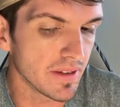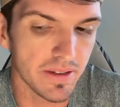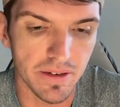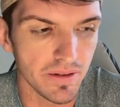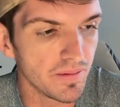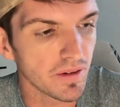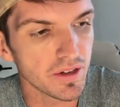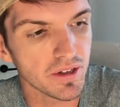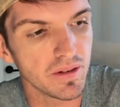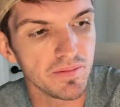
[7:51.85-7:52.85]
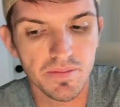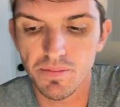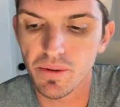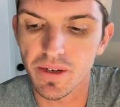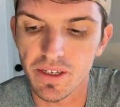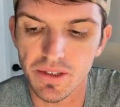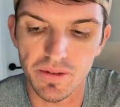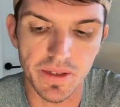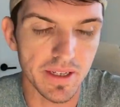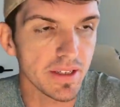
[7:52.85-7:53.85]
so we're just gonna breeze
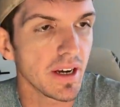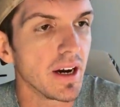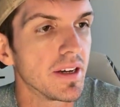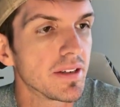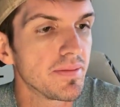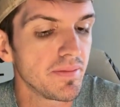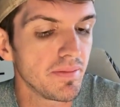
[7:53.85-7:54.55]
through these guys.